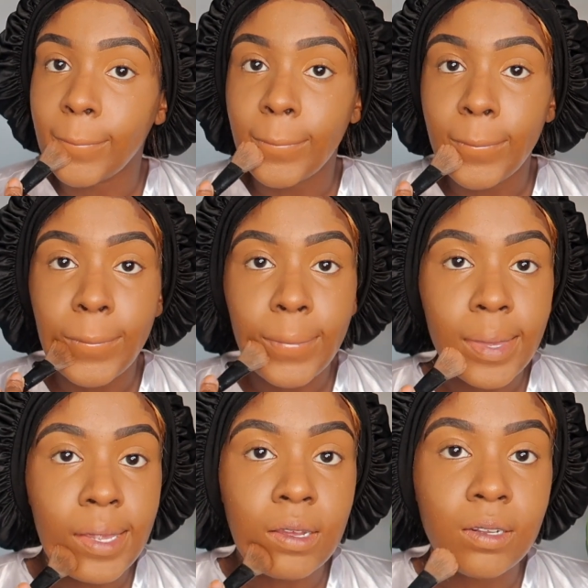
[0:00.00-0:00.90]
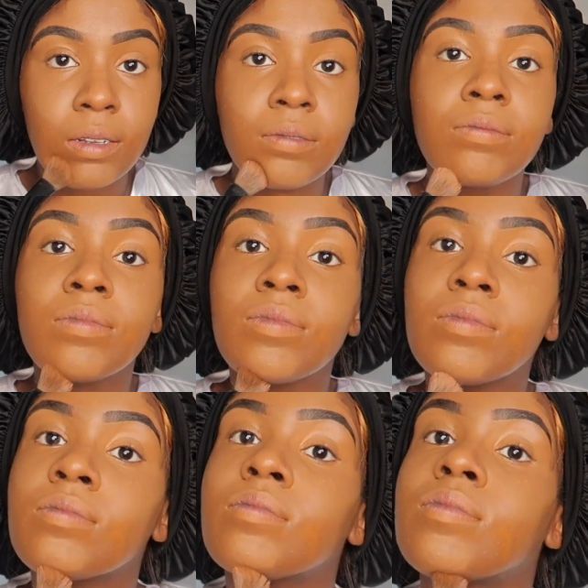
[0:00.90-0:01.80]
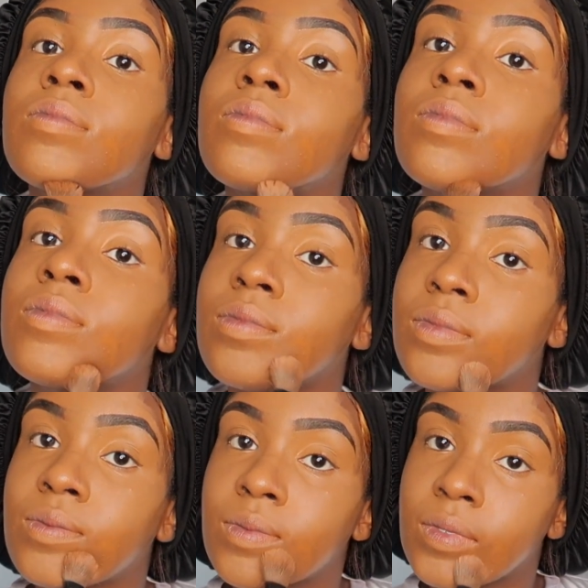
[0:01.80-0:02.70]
this was because clearly I was lit.